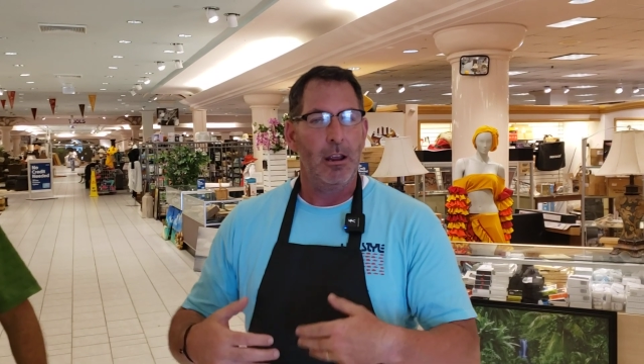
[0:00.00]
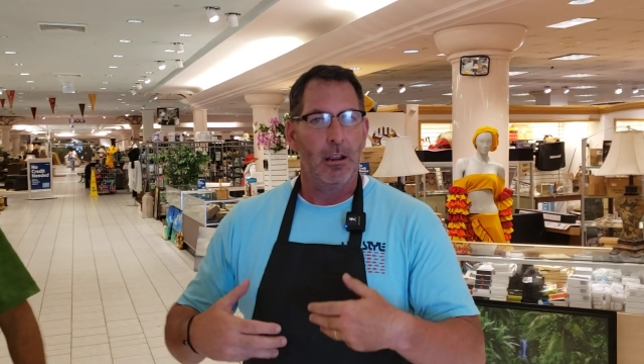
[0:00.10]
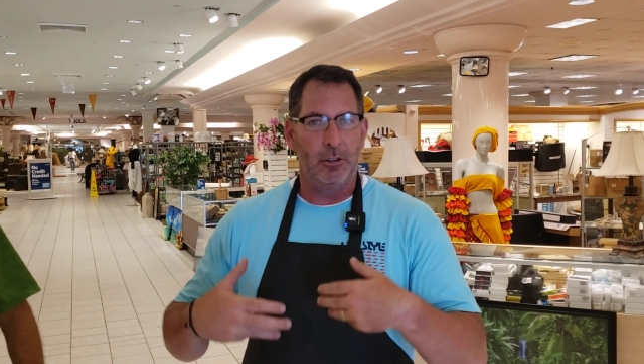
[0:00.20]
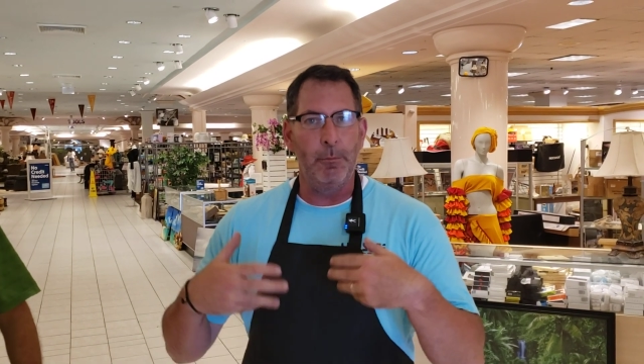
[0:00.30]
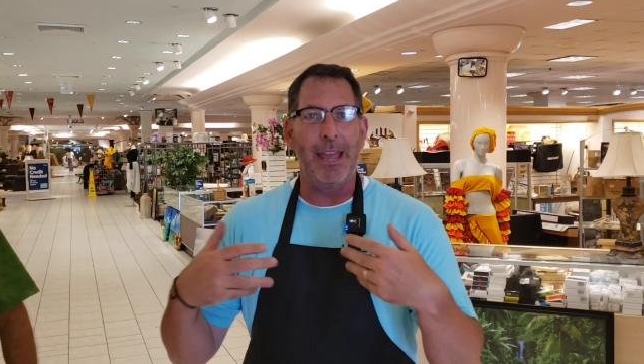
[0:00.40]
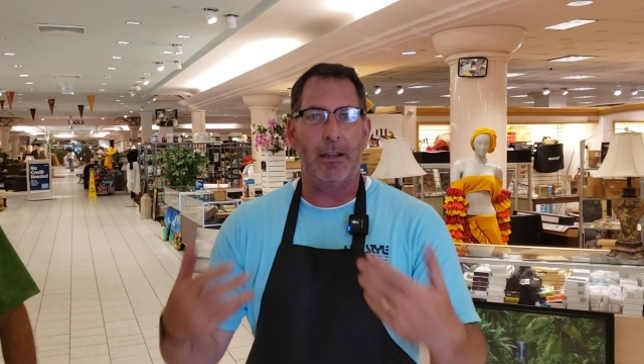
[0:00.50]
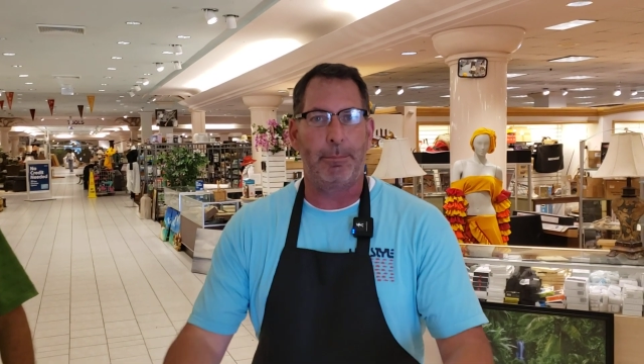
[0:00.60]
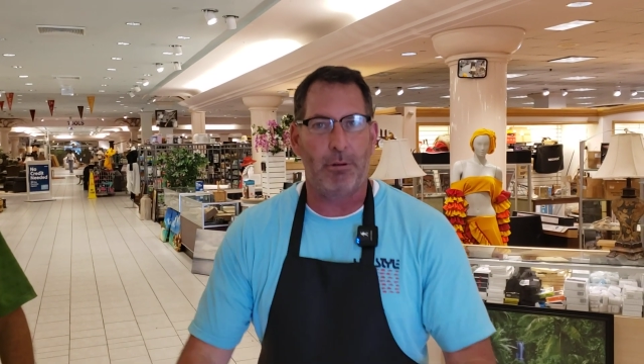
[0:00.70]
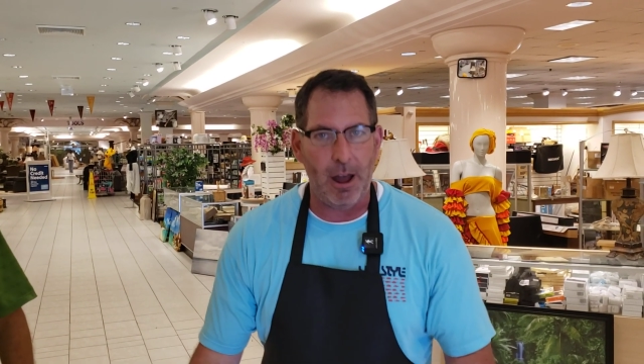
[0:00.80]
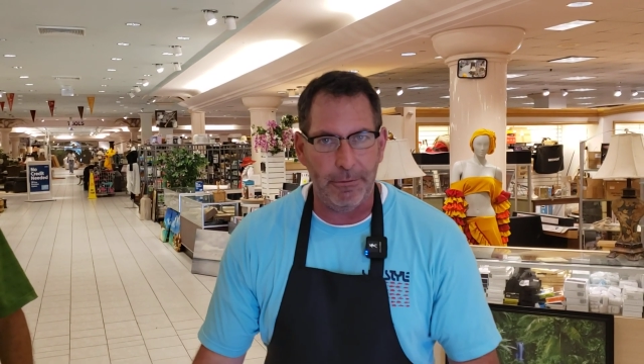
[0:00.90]
and you make a
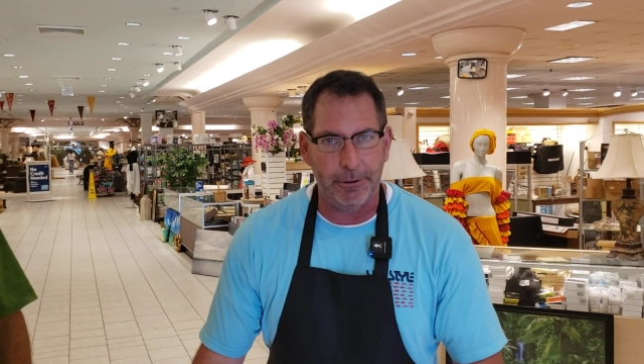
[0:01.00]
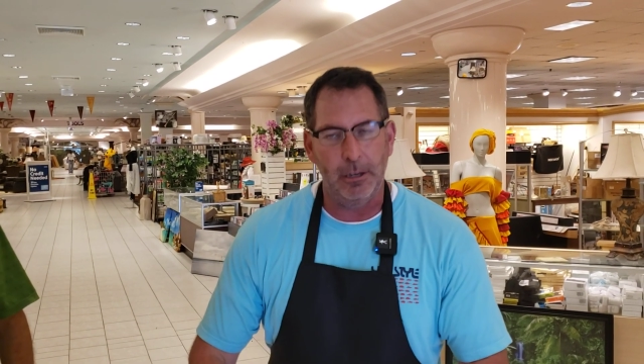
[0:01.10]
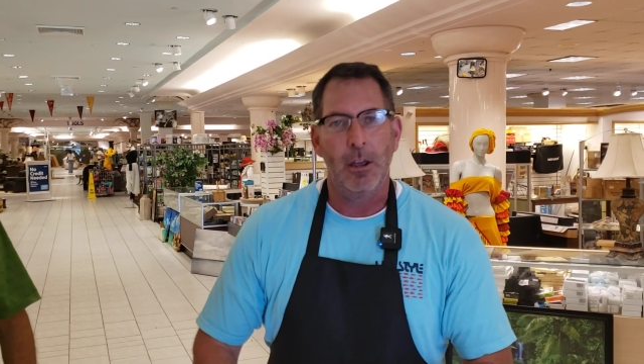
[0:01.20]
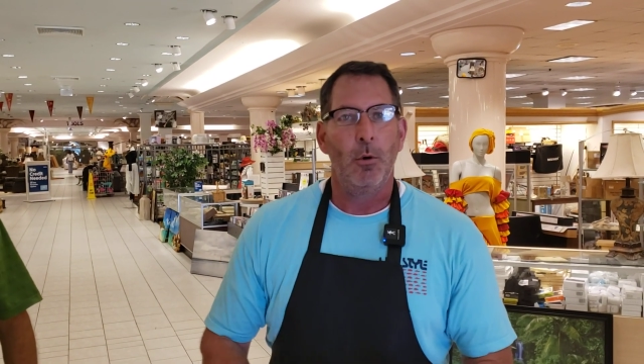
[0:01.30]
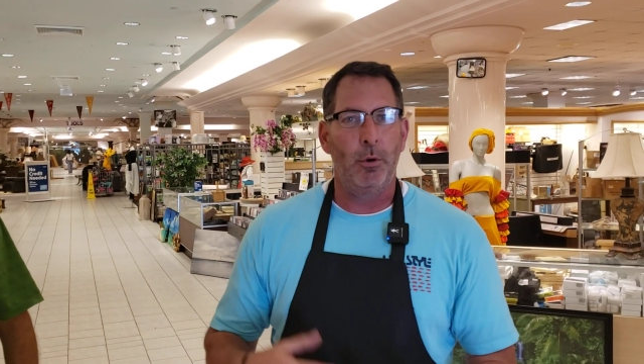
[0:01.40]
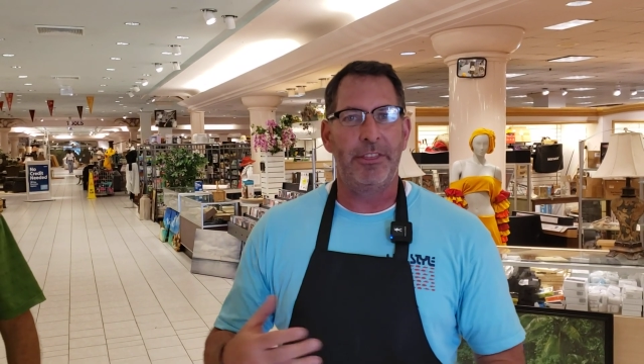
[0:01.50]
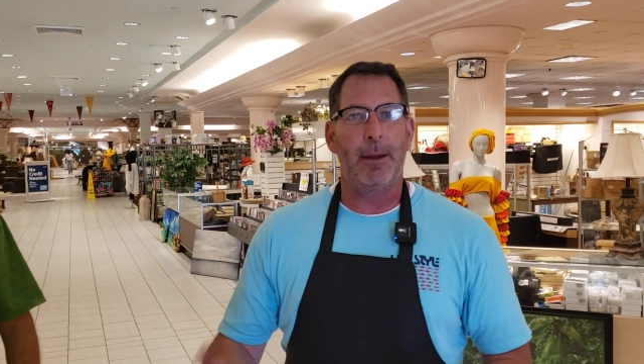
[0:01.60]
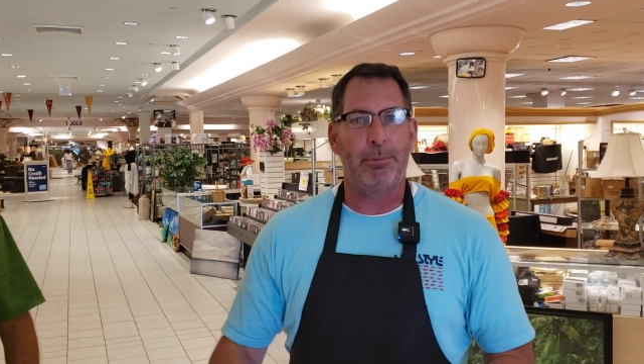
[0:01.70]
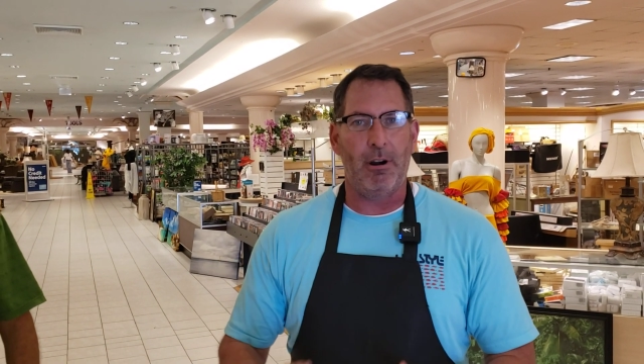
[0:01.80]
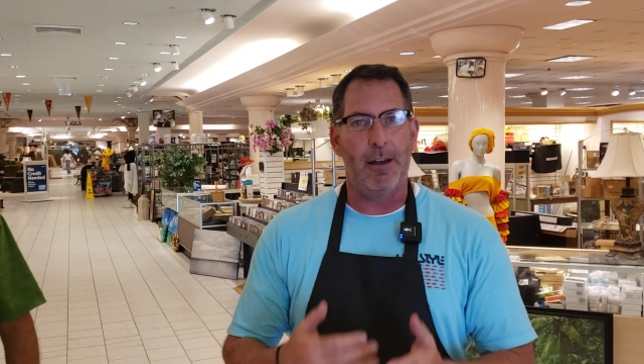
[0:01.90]
profit. With
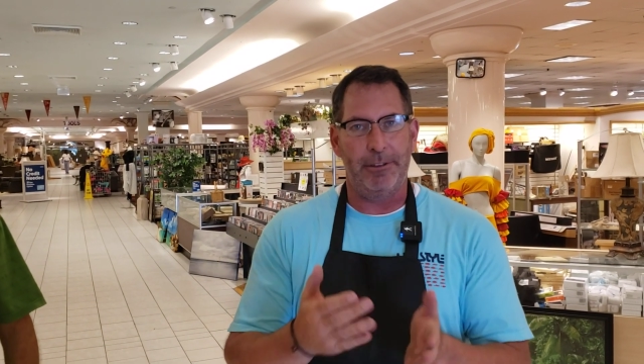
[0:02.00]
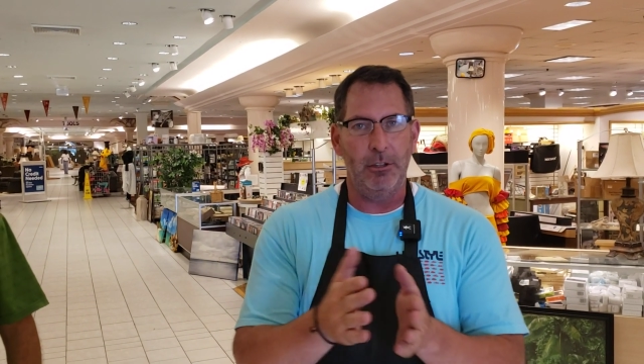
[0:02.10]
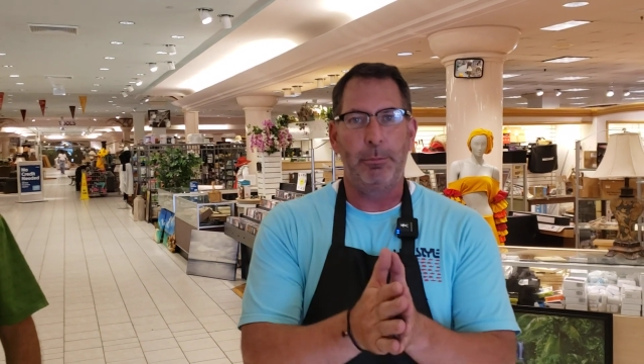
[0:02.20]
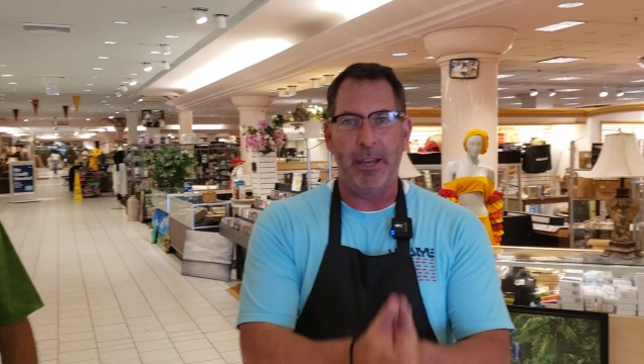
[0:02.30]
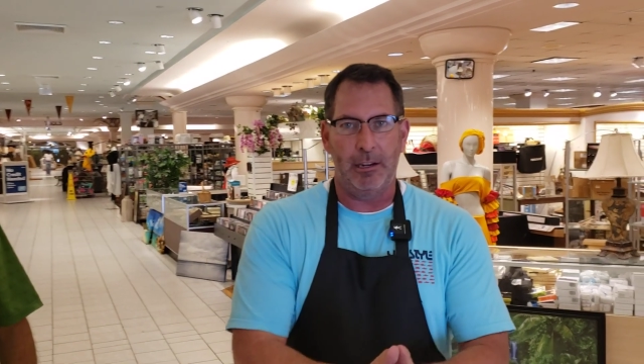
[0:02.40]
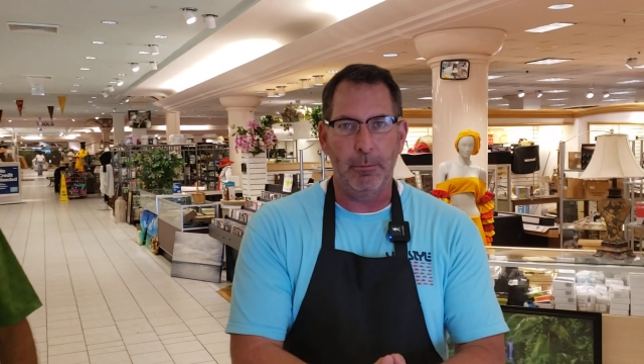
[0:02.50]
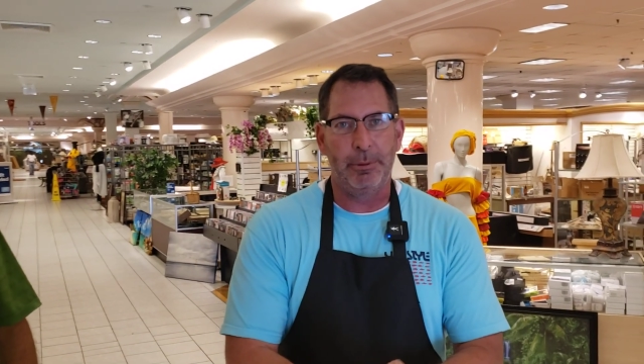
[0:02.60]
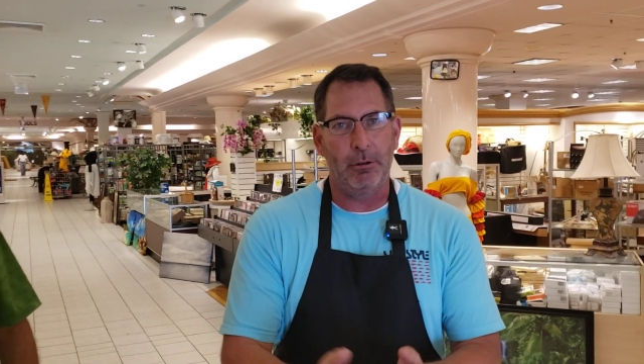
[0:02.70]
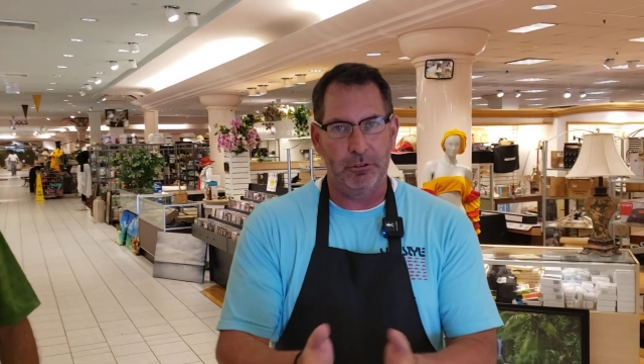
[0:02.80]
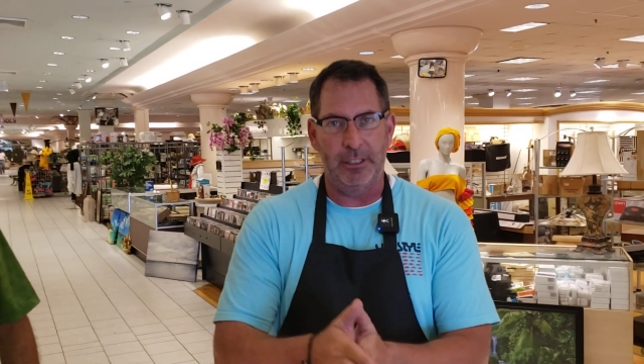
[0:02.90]
that profit, you pay your bills,